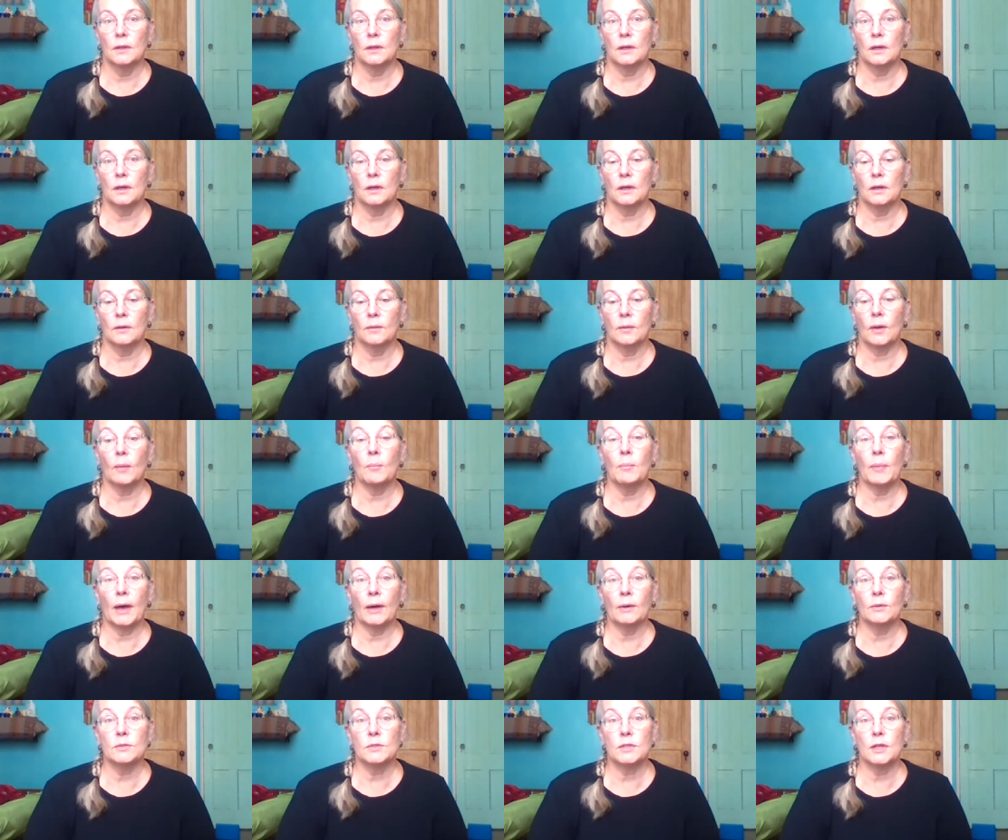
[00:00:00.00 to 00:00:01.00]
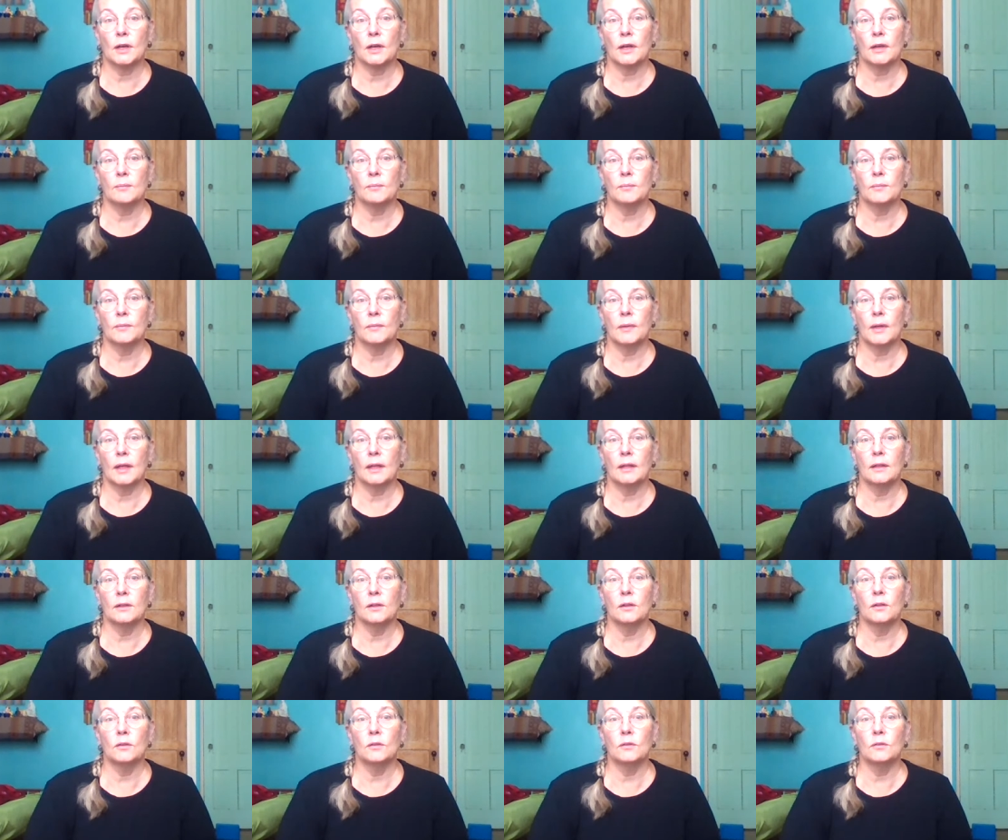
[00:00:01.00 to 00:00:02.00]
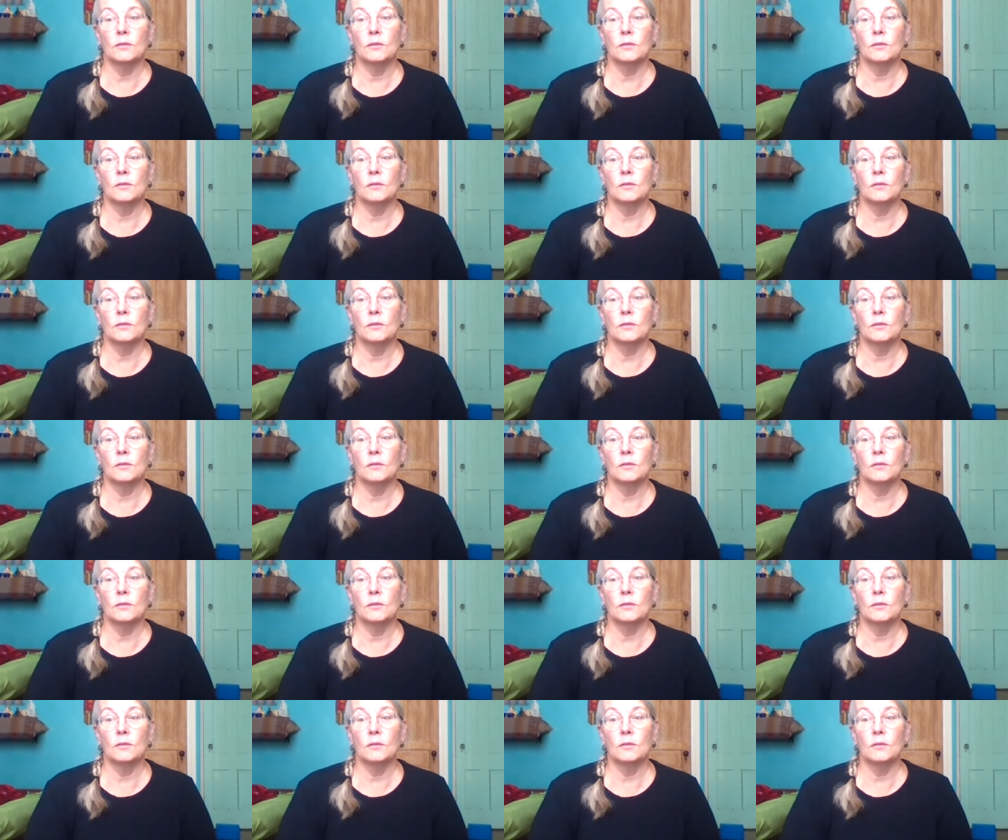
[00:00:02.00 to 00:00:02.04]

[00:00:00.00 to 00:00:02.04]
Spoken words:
about time, and